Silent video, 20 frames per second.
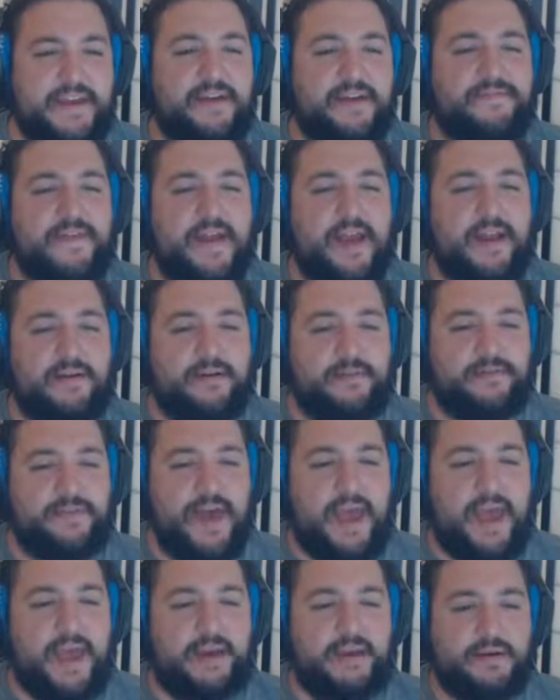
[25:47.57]
event
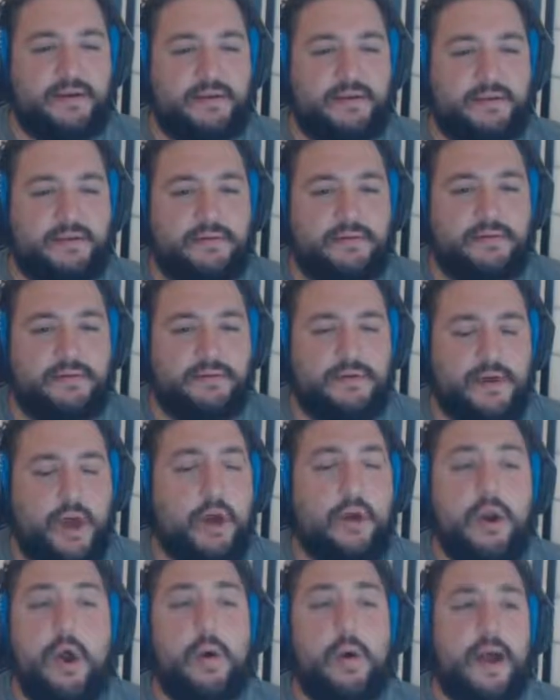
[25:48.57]
that...
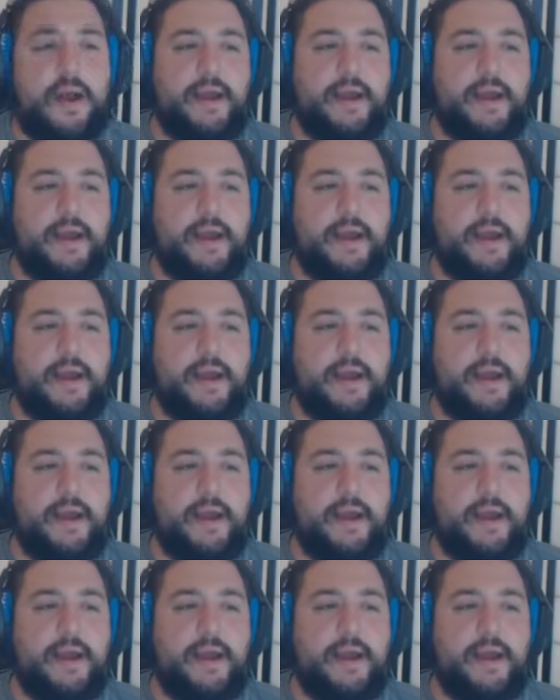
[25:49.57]
Oh, no,